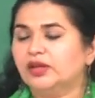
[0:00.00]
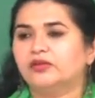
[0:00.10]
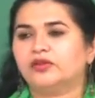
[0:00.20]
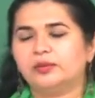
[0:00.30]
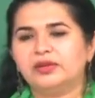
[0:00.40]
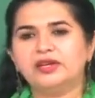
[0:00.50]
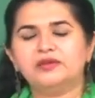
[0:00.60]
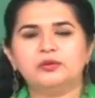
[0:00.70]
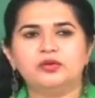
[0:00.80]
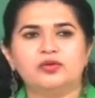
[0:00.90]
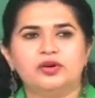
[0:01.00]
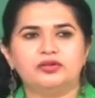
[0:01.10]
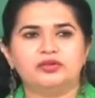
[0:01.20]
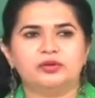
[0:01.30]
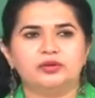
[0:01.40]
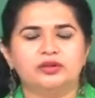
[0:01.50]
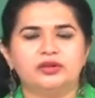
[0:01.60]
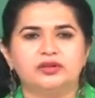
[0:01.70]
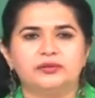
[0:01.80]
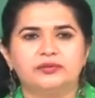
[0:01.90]
From here we move on
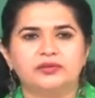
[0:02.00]
to